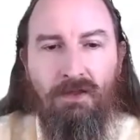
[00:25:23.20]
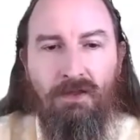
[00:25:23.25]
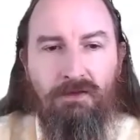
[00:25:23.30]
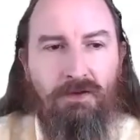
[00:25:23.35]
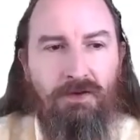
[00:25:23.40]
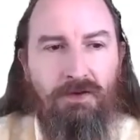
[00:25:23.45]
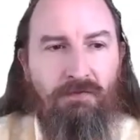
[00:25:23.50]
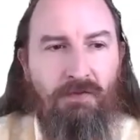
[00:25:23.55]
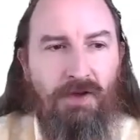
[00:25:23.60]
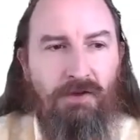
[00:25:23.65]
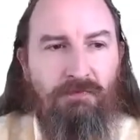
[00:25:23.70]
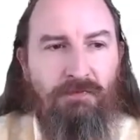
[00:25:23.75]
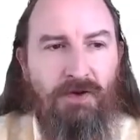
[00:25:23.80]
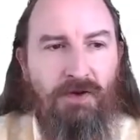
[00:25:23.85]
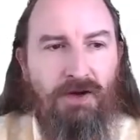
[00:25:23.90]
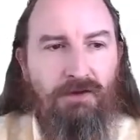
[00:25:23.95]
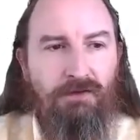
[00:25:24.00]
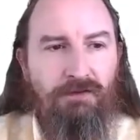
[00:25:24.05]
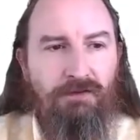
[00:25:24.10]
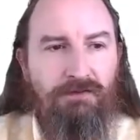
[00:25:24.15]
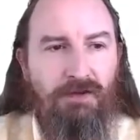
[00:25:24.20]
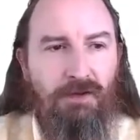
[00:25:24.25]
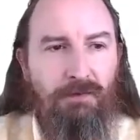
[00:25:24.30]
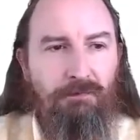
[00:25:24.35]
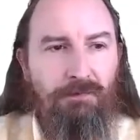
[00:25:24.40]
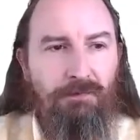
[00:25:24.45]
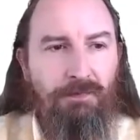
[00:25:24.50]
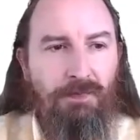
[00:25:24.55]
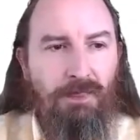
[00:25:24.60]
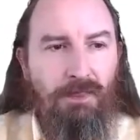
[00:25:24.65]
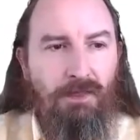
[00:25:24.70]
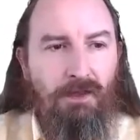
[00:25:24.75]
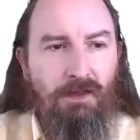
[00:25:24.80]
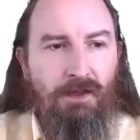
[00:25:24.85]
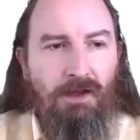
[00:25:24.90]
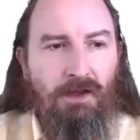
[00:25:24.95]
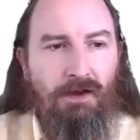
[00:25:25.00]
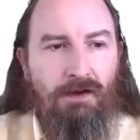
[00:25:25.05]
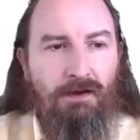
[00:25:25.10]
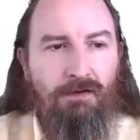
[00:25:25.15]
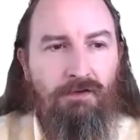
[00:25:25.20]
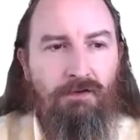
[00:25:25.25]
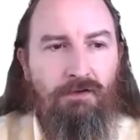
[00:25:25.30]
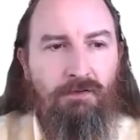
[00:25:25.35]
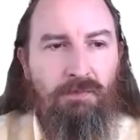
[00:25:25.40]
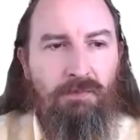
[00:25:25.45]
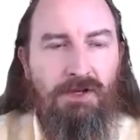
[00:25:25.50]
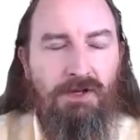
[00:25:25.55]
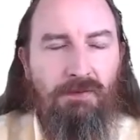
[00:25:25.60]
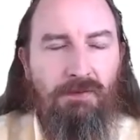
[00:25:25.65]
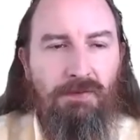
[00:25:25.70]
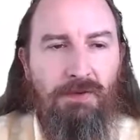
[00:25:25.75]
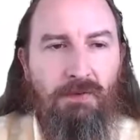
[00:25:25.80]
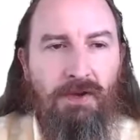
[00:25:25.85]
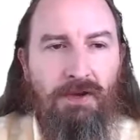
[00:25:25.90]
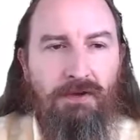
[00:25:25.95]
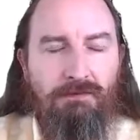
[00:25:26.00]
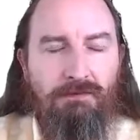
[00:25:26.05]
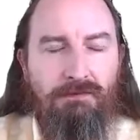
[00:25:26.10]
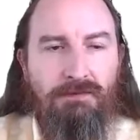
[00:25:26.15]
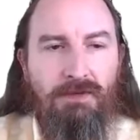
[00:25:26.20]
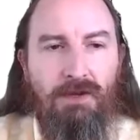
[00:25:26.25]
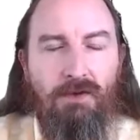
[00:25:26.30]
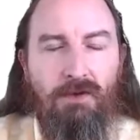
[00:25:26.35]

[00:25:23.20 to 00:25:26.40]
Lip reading: So if I fire this up, Hacker News PWA,